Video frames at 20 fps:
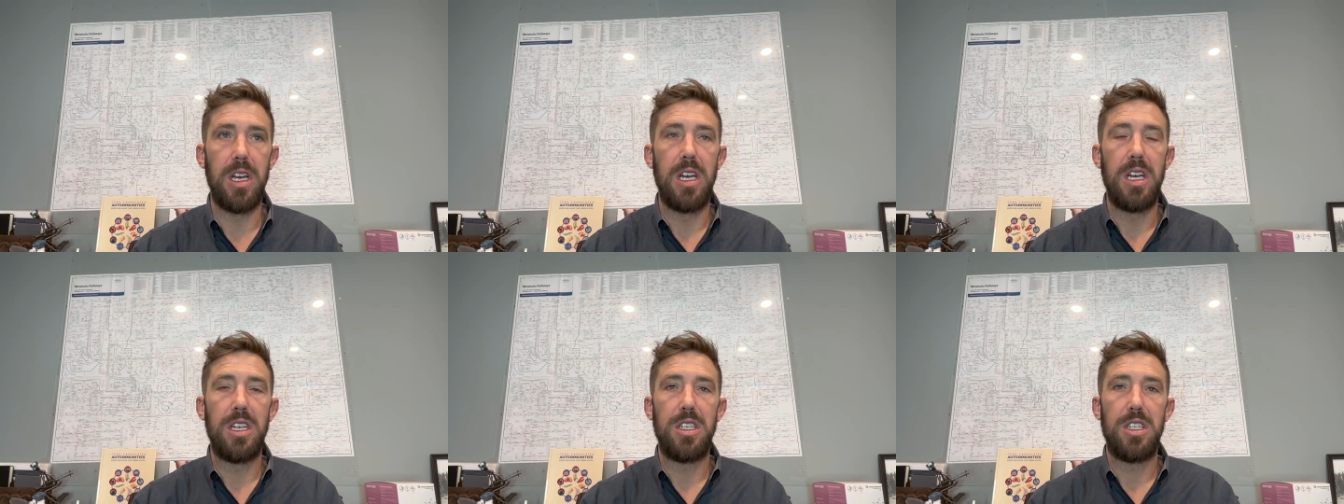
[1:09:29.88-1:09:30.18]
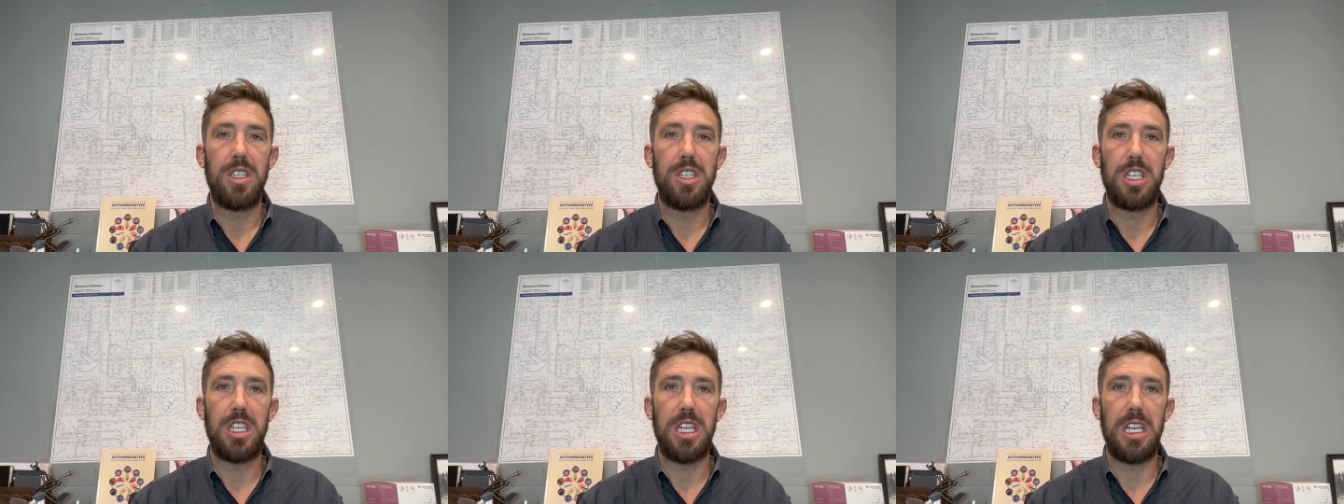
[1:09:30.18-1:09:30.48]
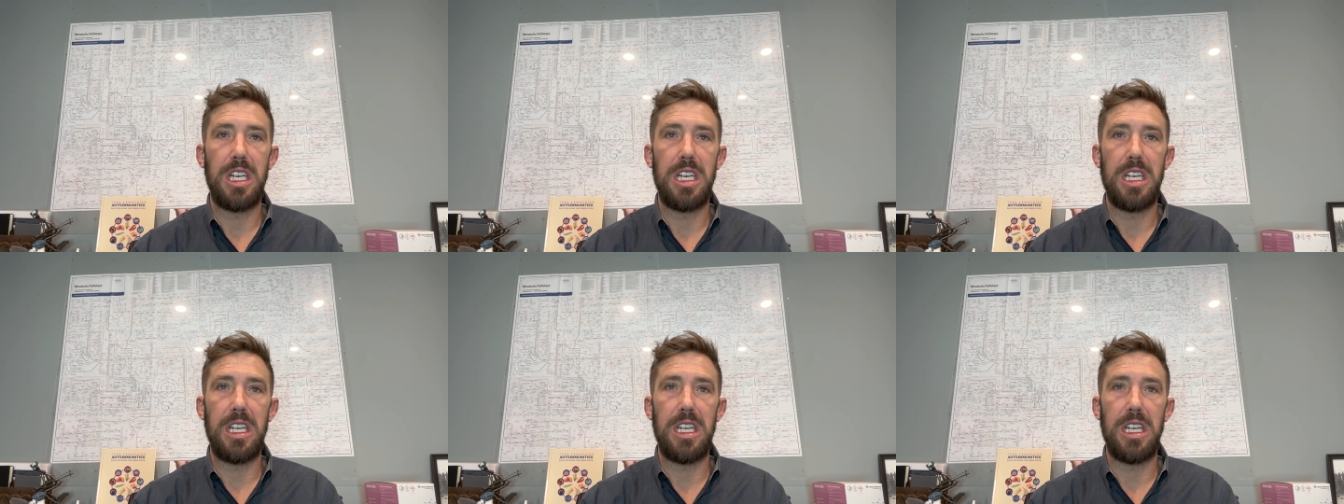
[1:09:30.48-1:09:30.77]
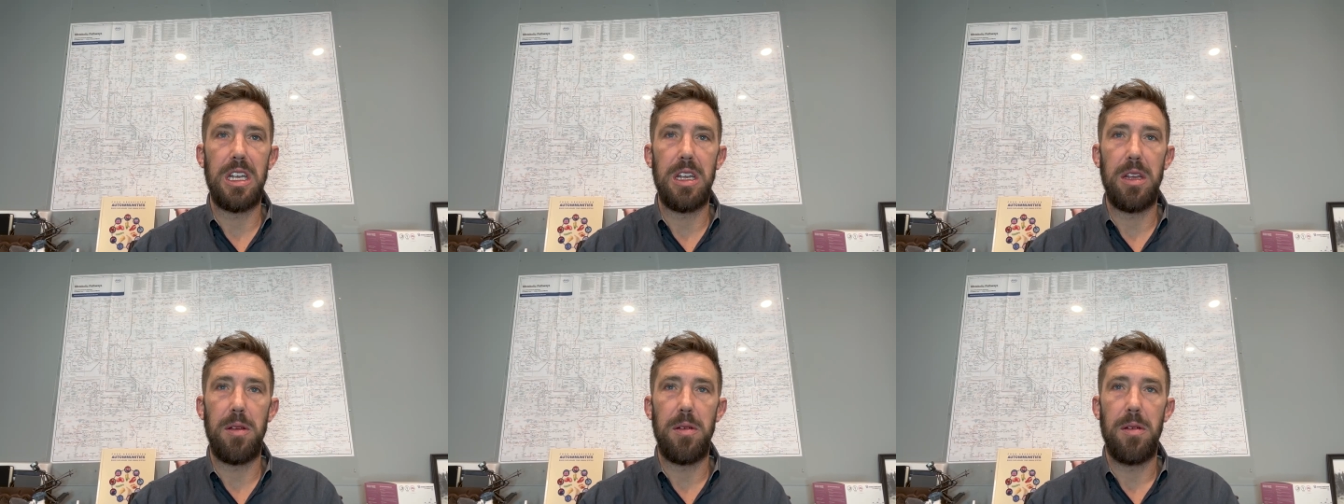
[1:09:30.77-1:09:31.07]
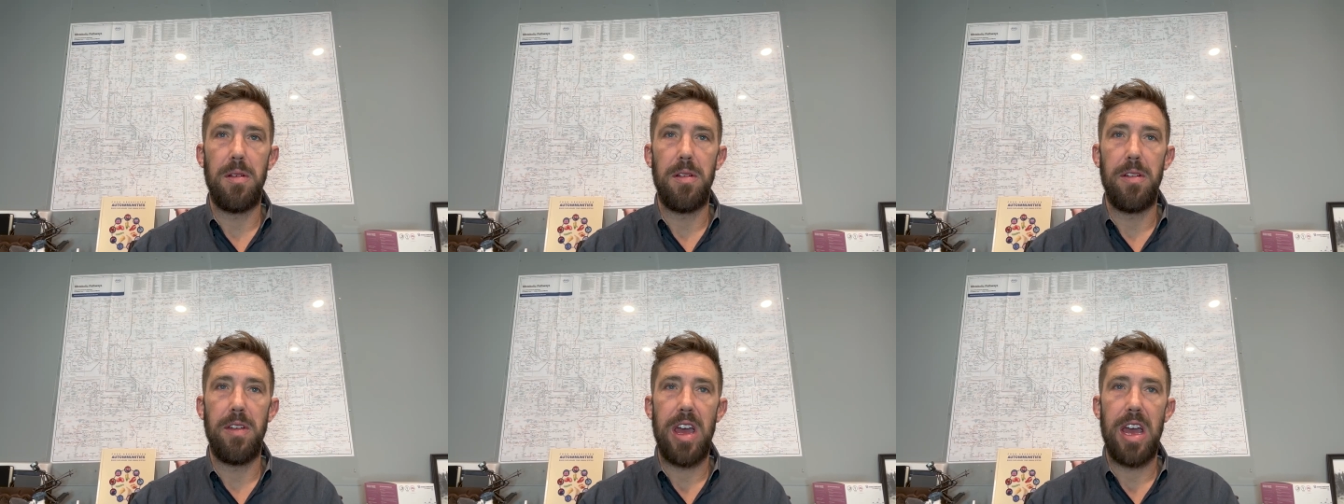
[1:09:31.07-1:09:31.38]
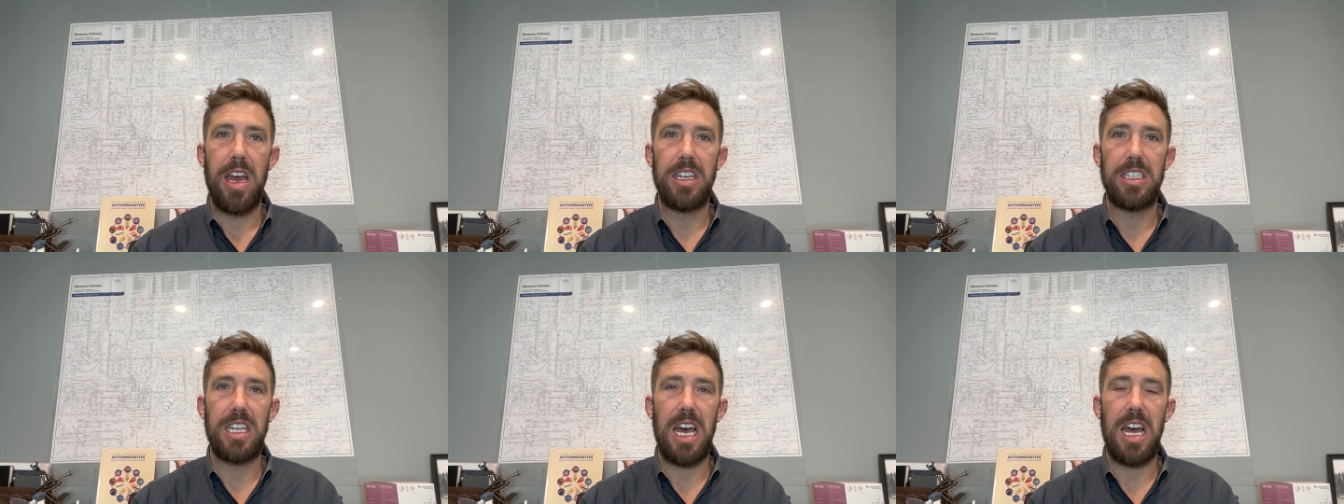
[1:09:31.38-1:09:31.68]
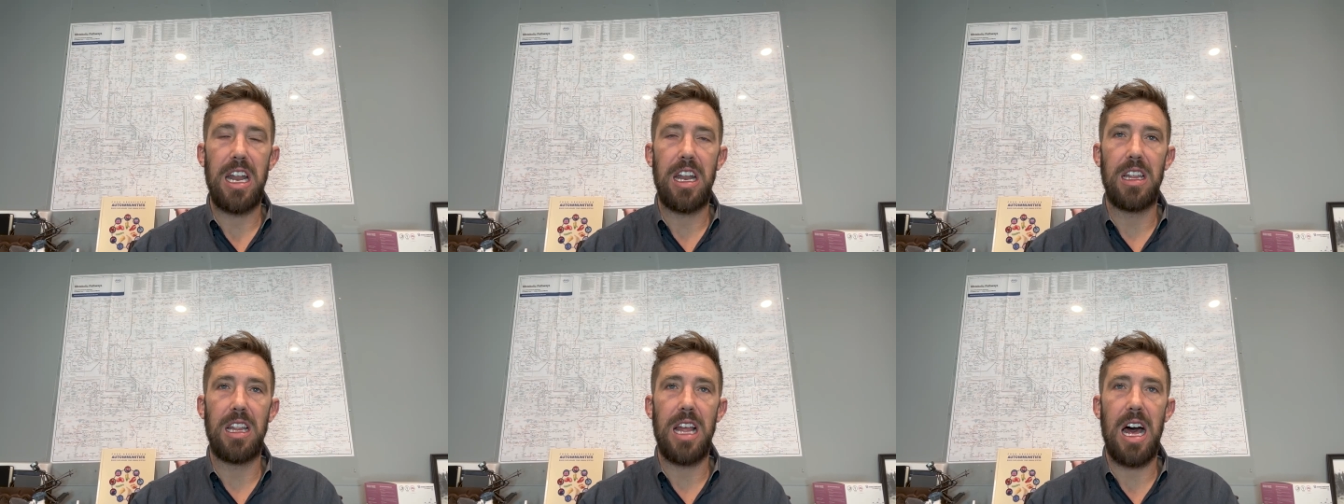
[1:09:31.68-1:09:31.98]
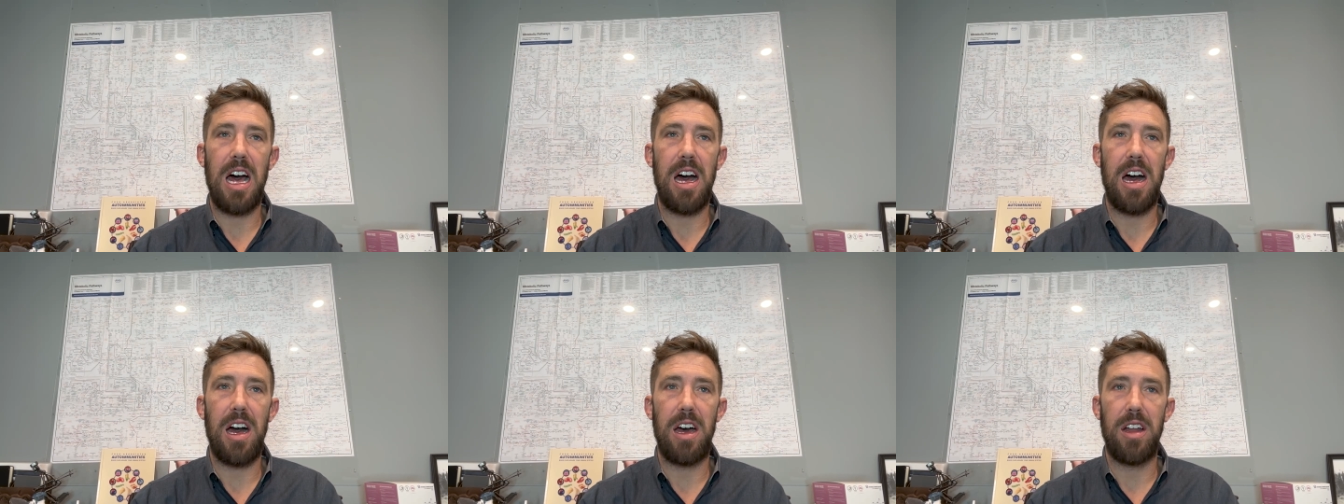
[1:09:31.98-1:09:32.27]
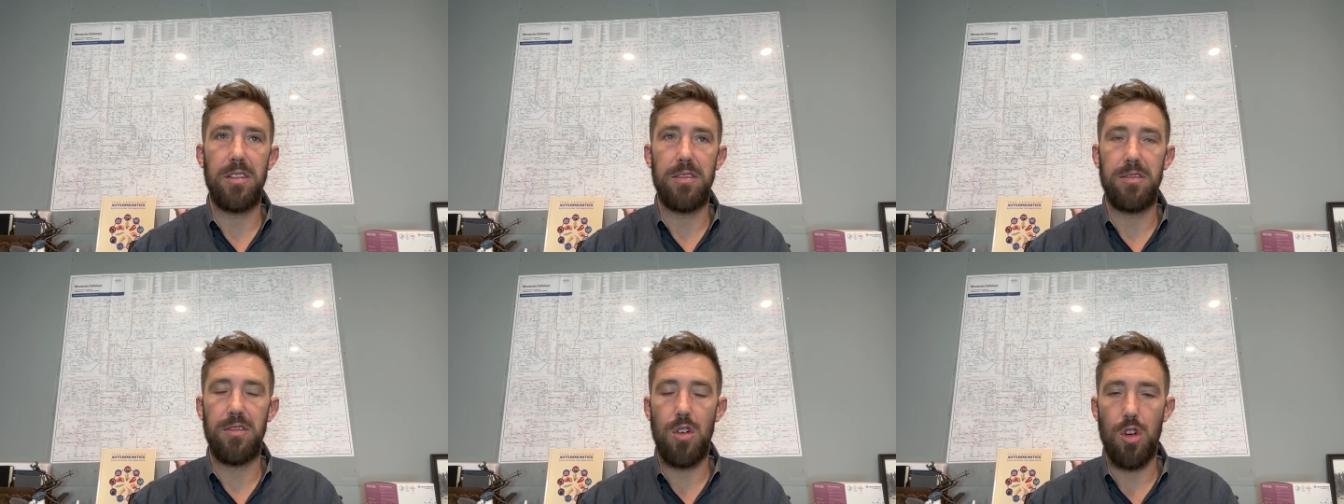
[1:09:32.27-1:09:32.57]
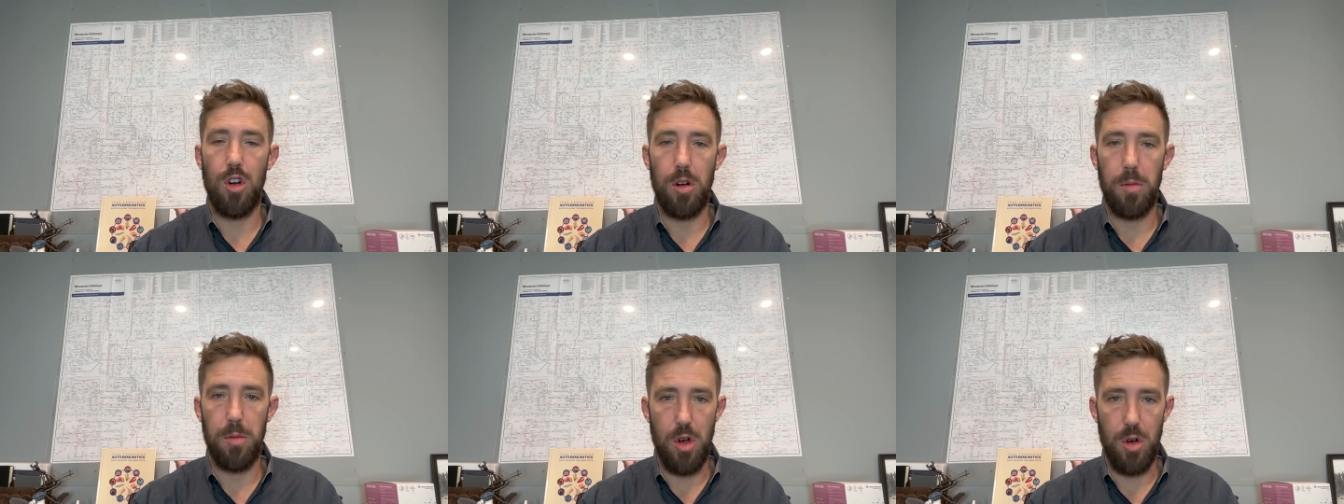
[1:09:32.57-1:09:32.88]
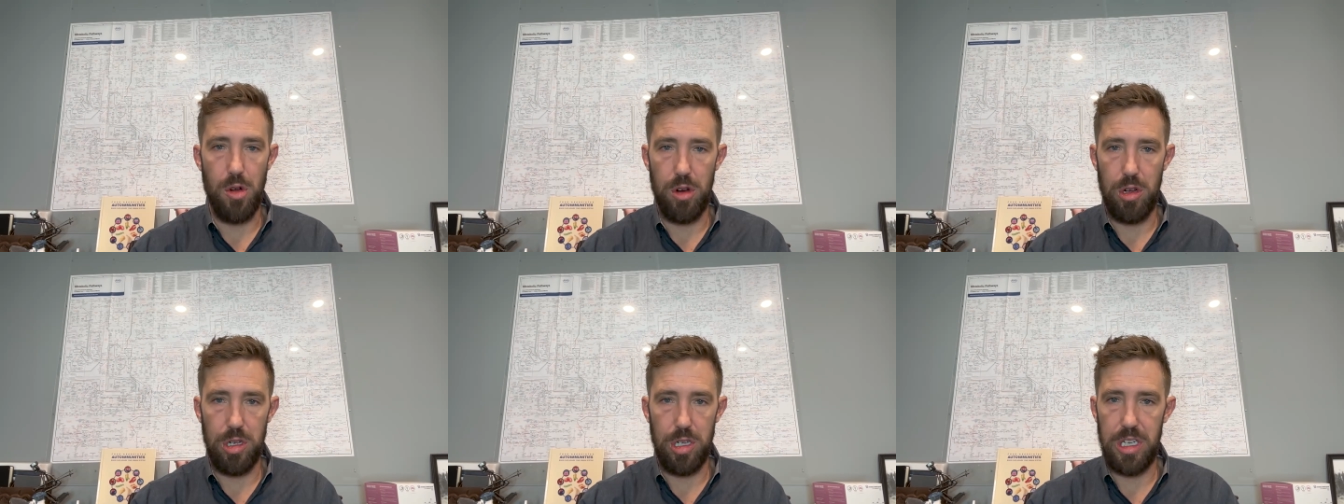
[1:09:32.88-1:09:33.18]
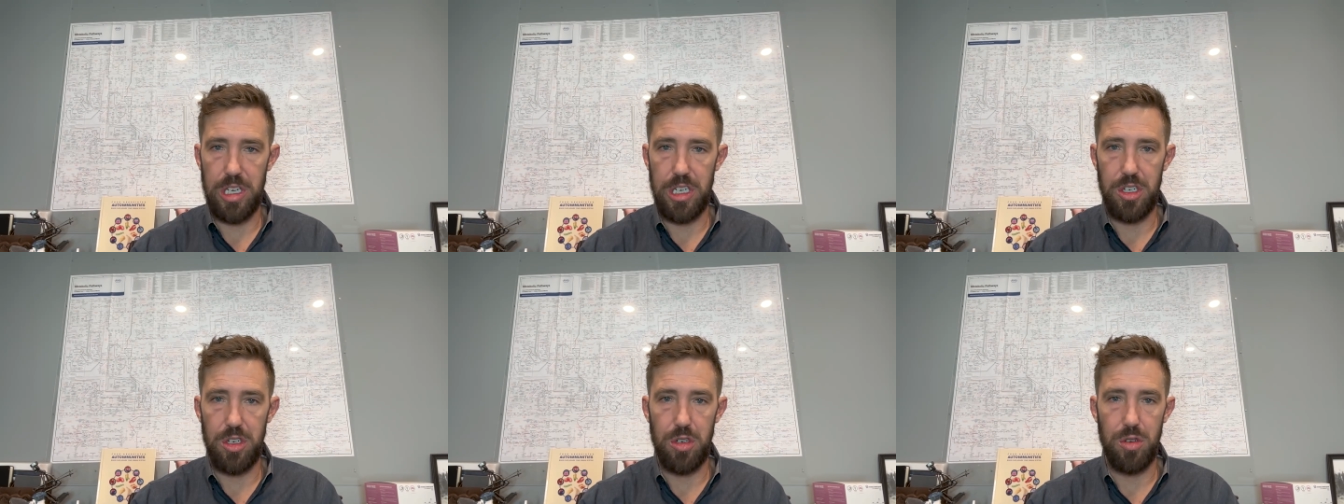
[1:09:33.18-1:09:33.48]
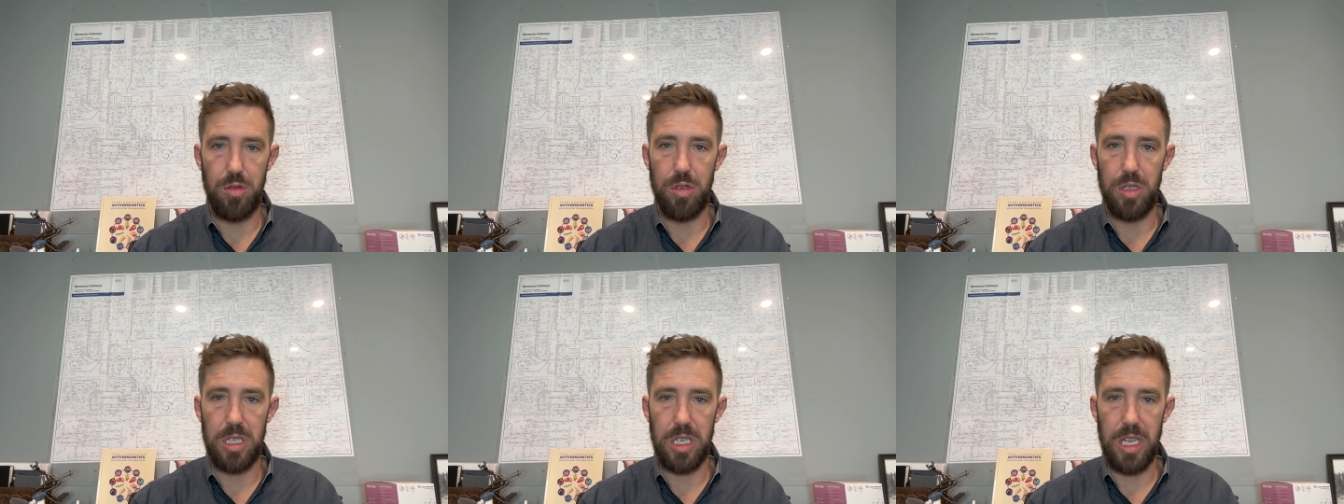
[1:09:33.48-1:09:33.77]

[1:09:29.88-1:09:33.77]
she has had a lot of hormonal issues.